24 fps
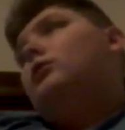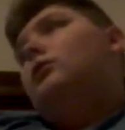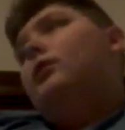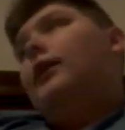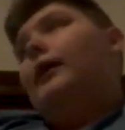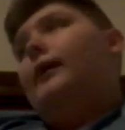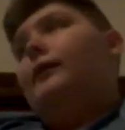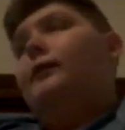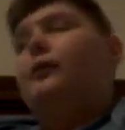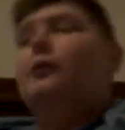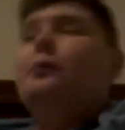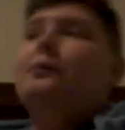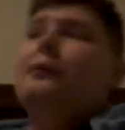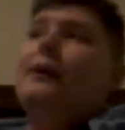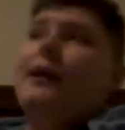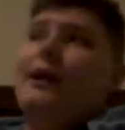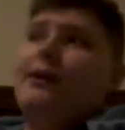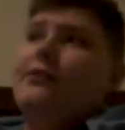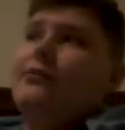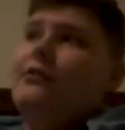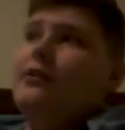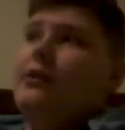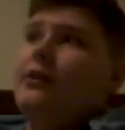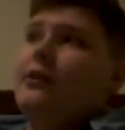like
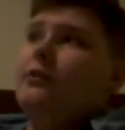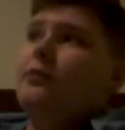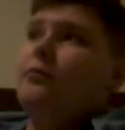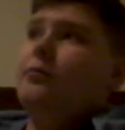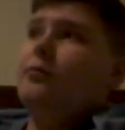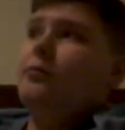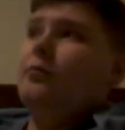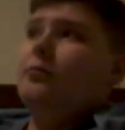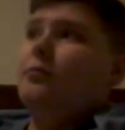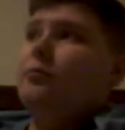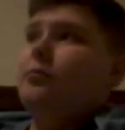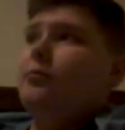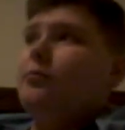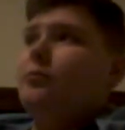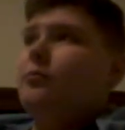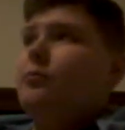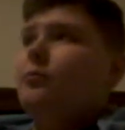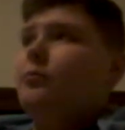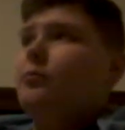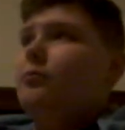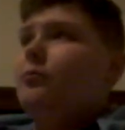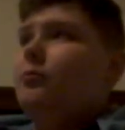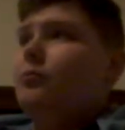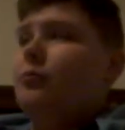replace it.
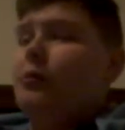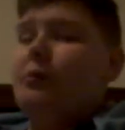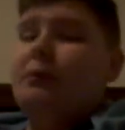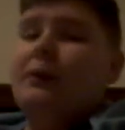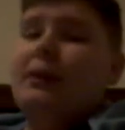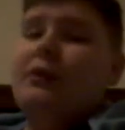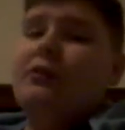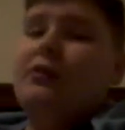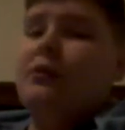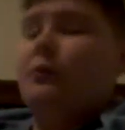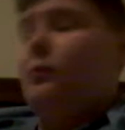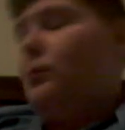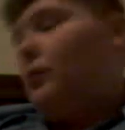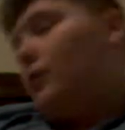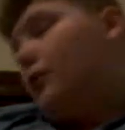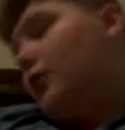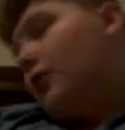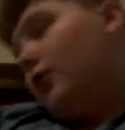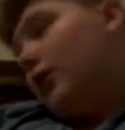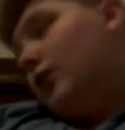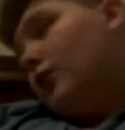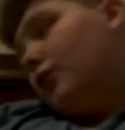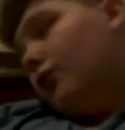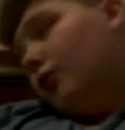Replace it once
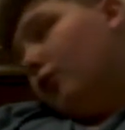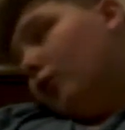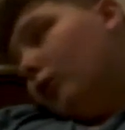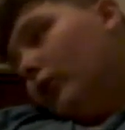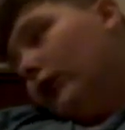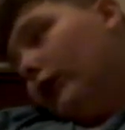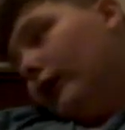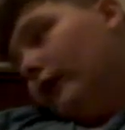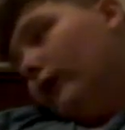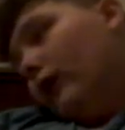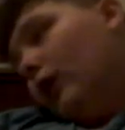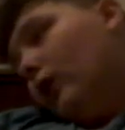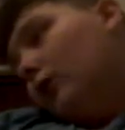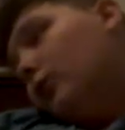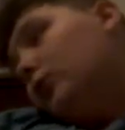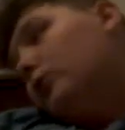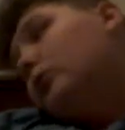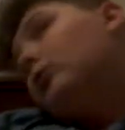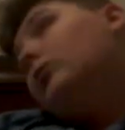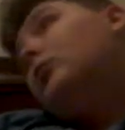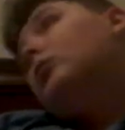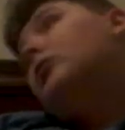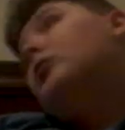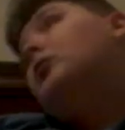it gets really low.
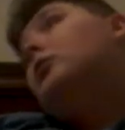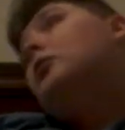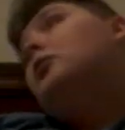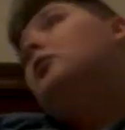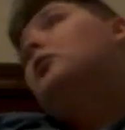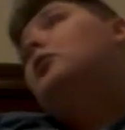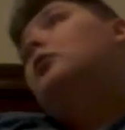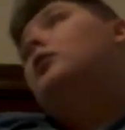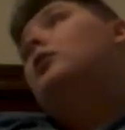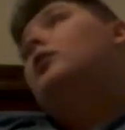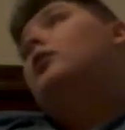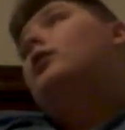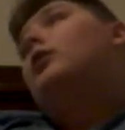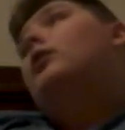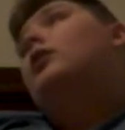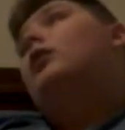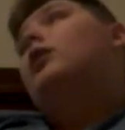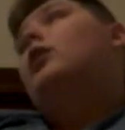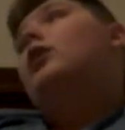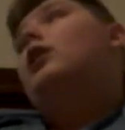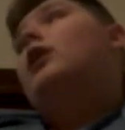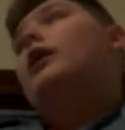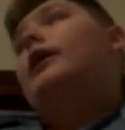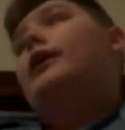
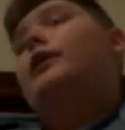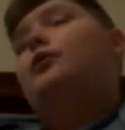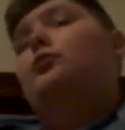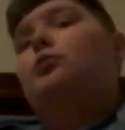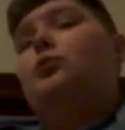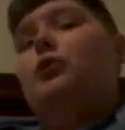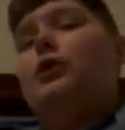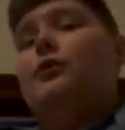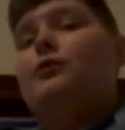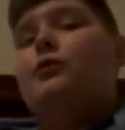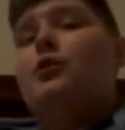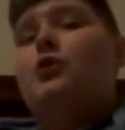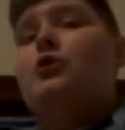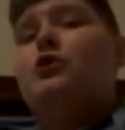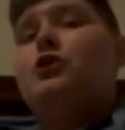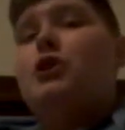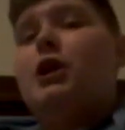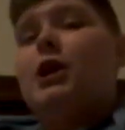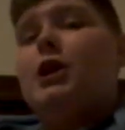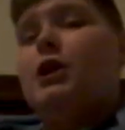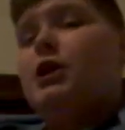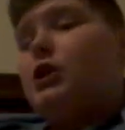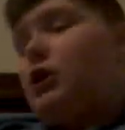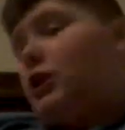And if you're
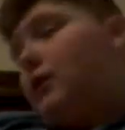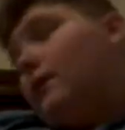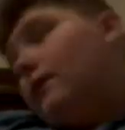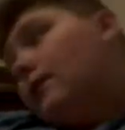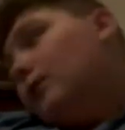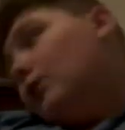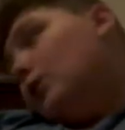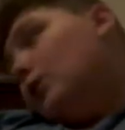changing the